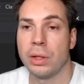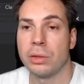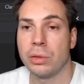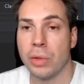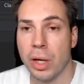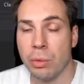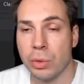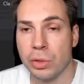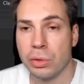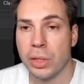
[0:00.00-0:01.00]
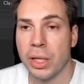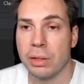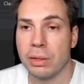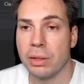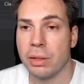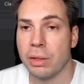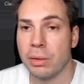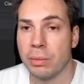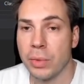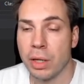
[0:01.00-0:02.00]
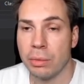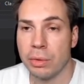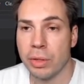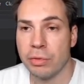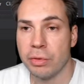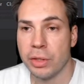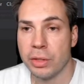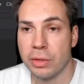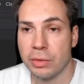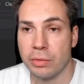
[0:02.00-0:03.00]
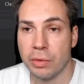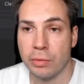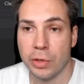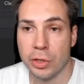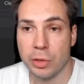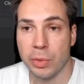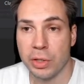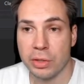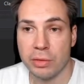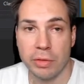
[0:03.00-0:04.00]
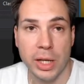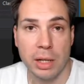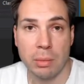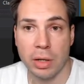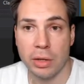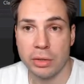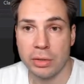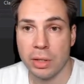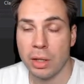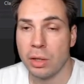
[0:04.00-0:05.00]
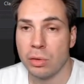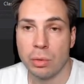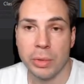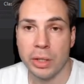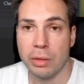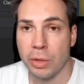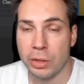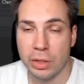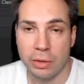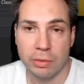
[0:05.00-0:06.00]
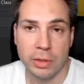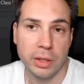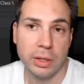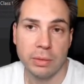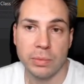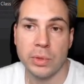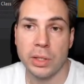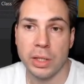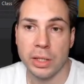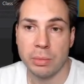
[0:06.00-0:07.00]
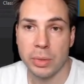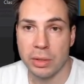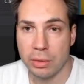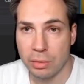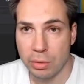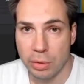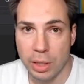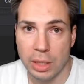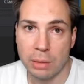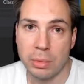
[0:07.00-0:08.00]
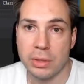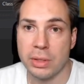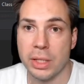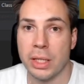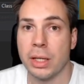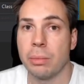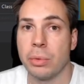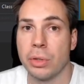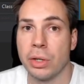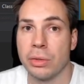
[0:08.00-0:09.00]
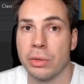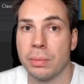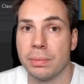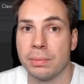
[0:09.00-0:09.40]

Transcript: So now we should get our reference from first boss and final boss, no matter what, if the scene has been correctly set up or not.